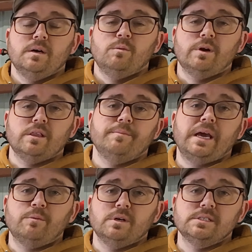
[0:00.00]
One of the
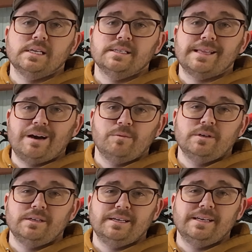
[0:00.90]
main ones is that
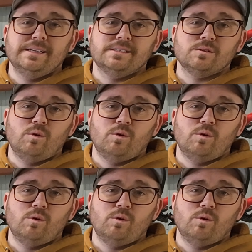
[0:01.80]
one is